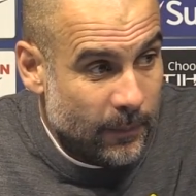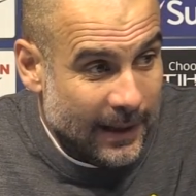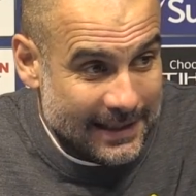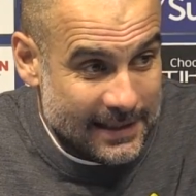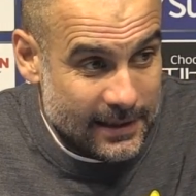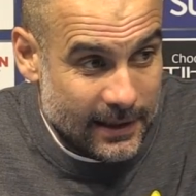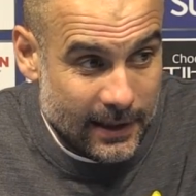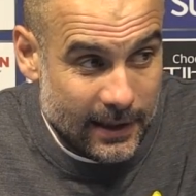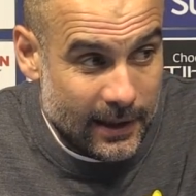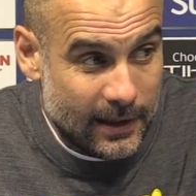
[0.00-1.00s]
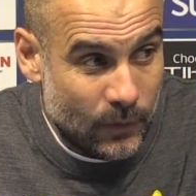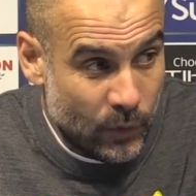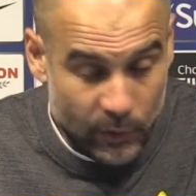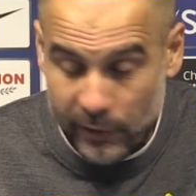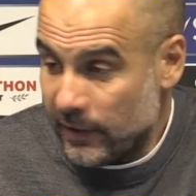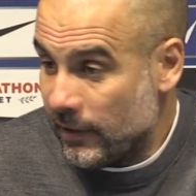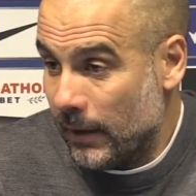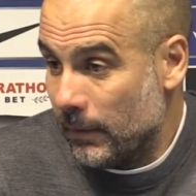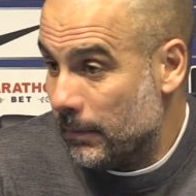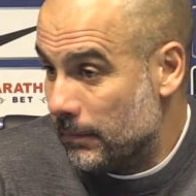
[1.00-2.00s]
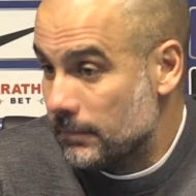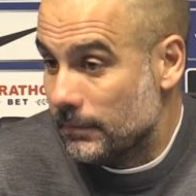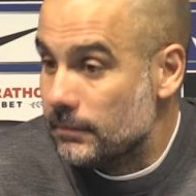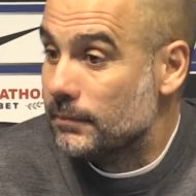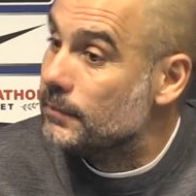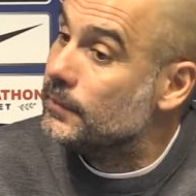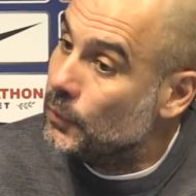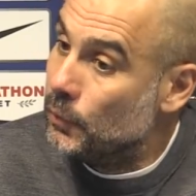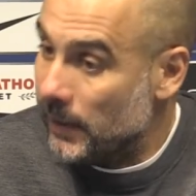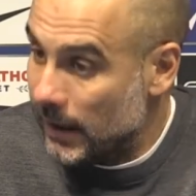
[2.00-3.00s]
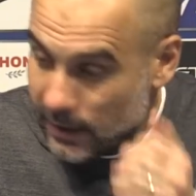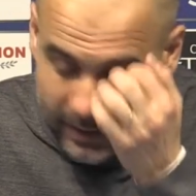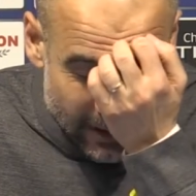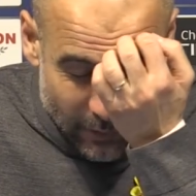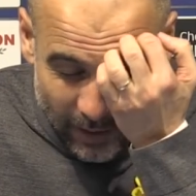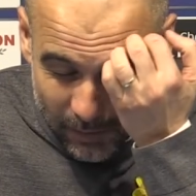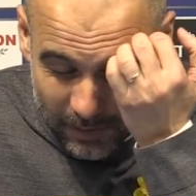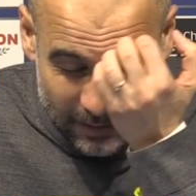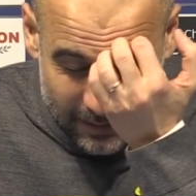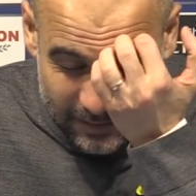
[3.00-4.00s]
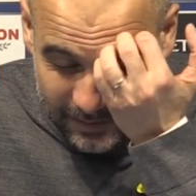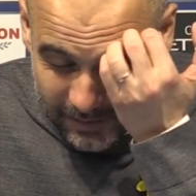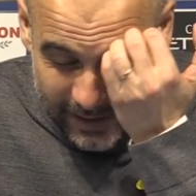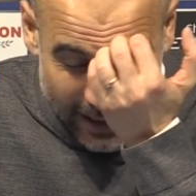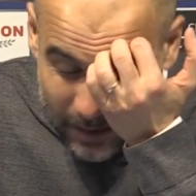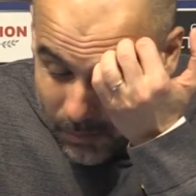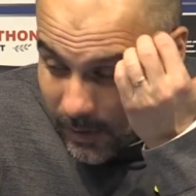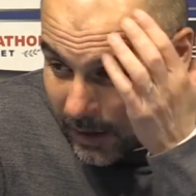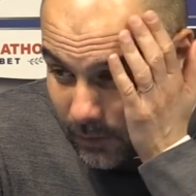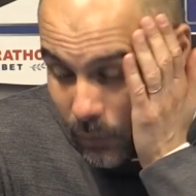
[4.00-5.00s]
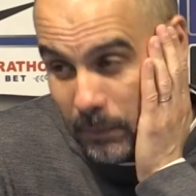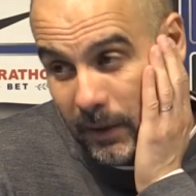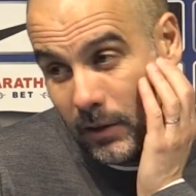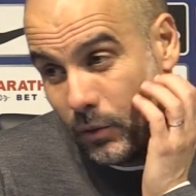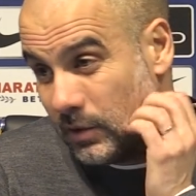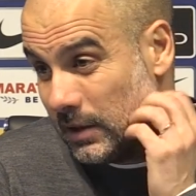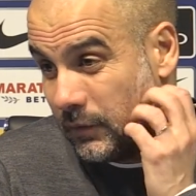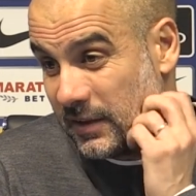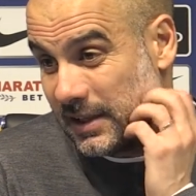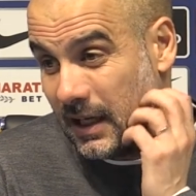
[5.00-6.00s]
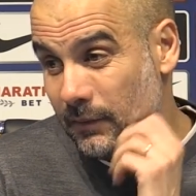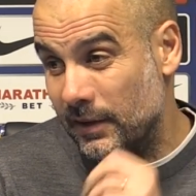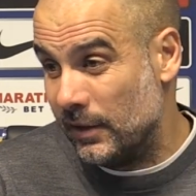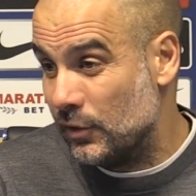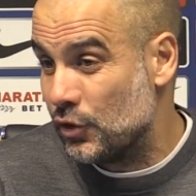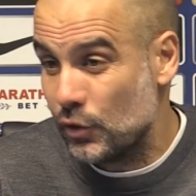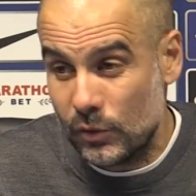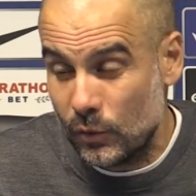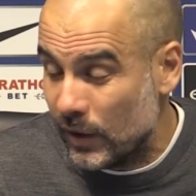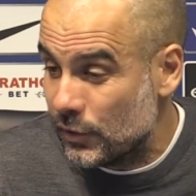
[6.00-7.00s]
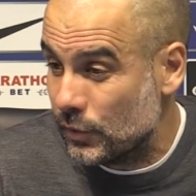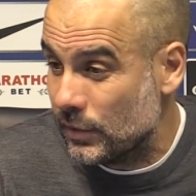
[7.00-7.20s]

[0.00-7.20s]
but we were incredible. We make an incredible game and we played good in the first half. Didn't shoot